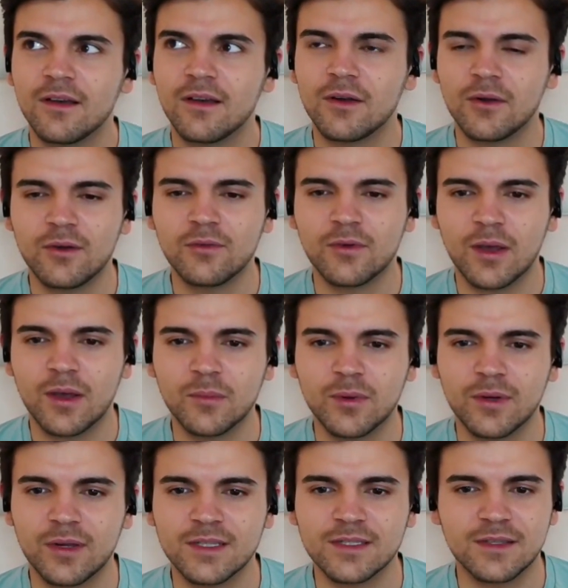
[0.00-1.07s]
a lot of
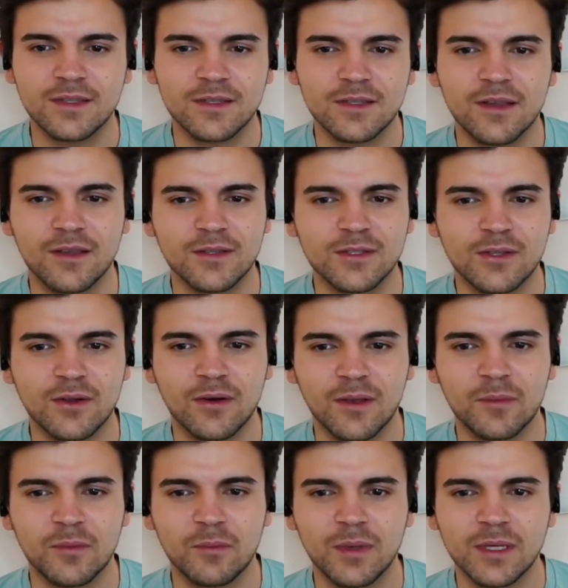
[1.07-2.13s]
companies, that's like
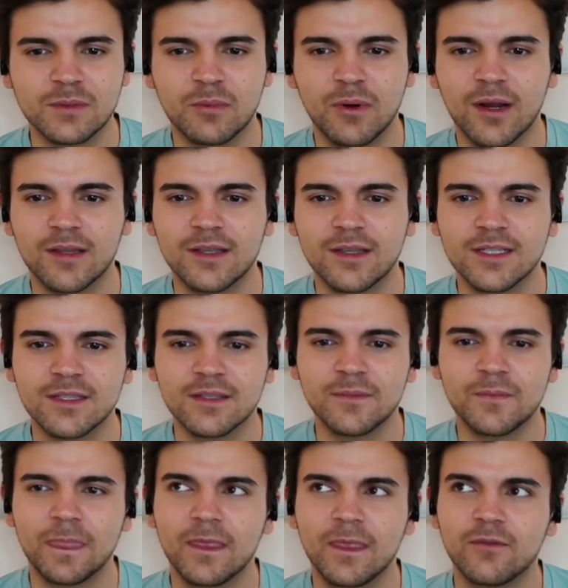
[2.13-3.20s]
startup best practice
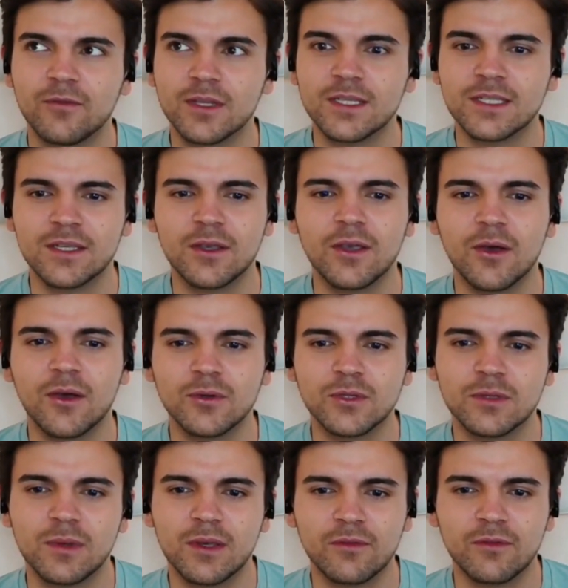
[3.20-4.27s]
for the CEO
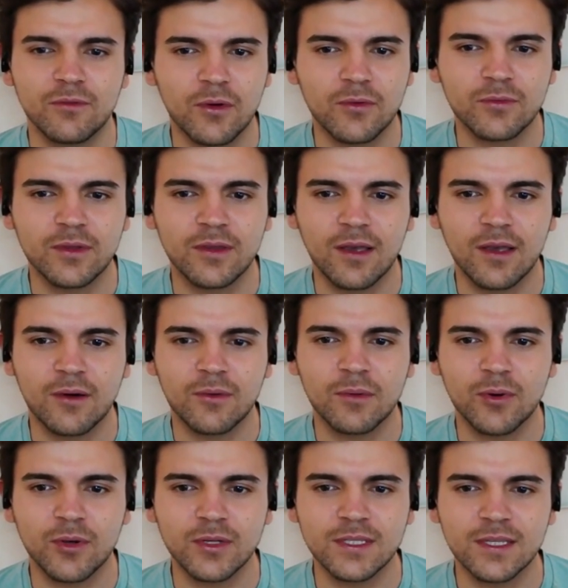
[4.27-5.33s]
to be involved in the hiring
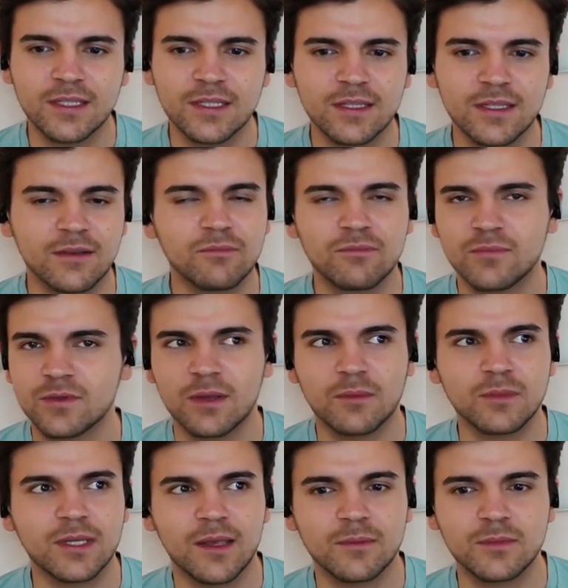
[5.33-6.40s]
process,
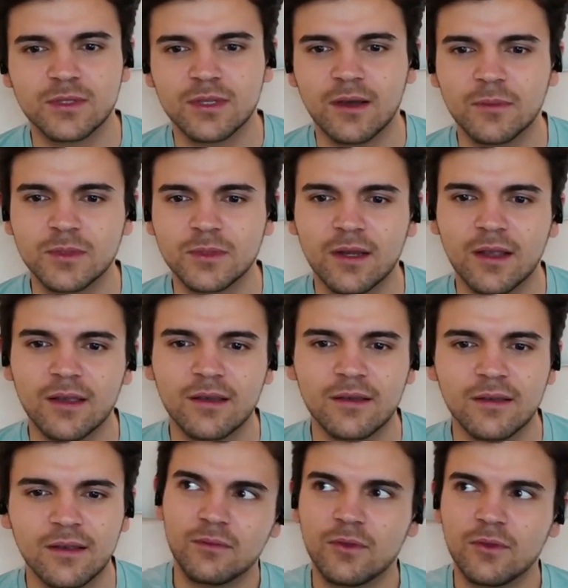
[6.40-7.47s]
sometimes up to like
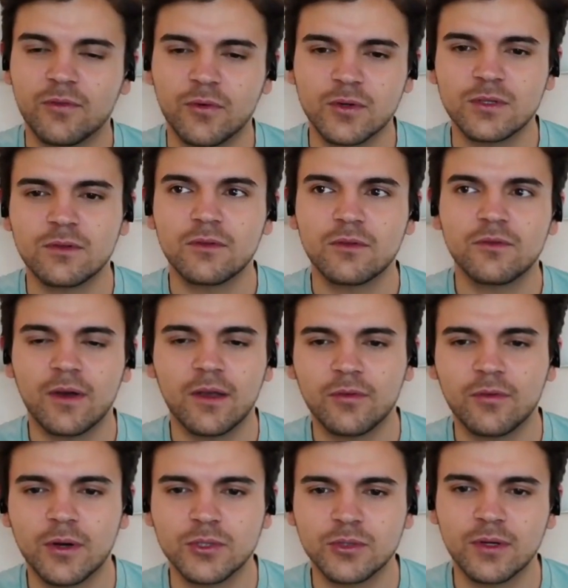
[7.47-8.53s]
the first
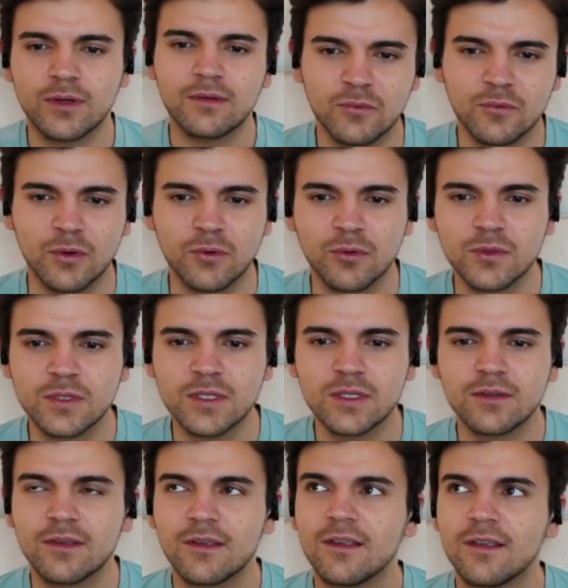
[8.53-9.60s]
500
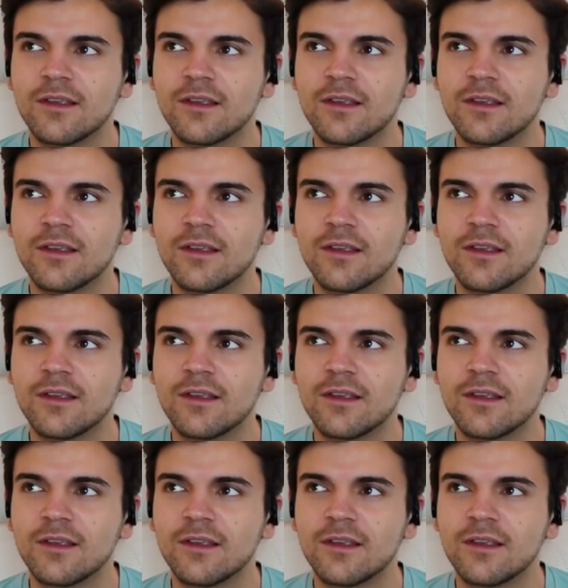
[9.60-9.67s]
recruits.